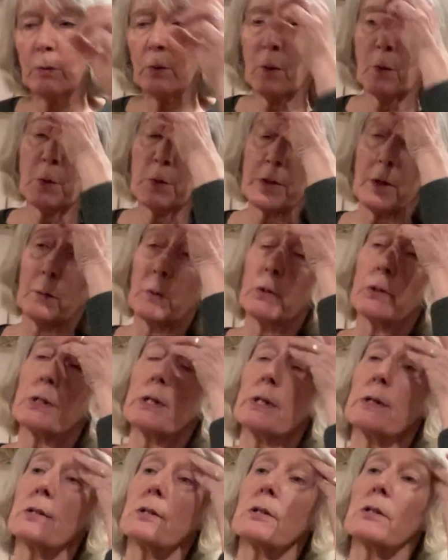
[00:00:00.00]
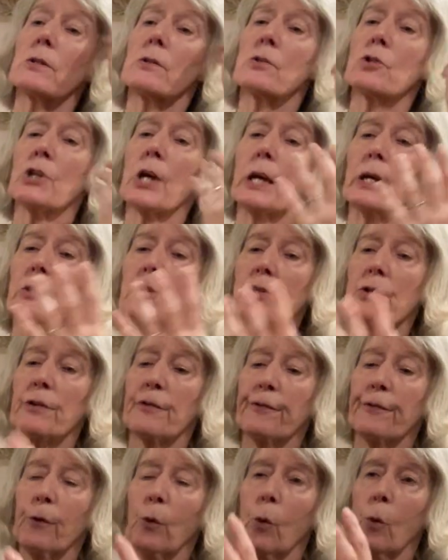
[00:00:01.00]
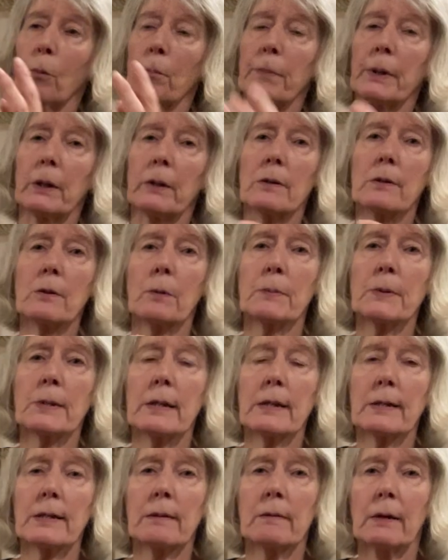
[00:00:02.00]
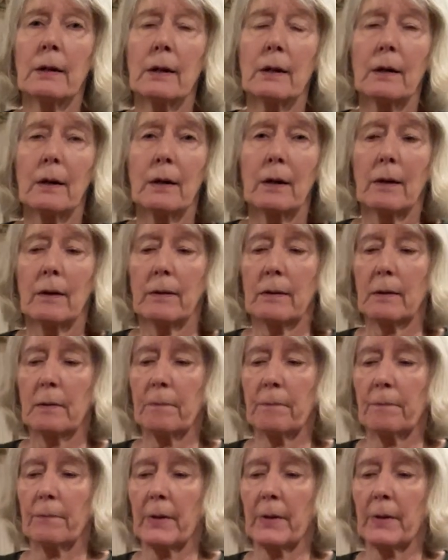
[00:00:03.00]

also wanted to change the form, because obviously the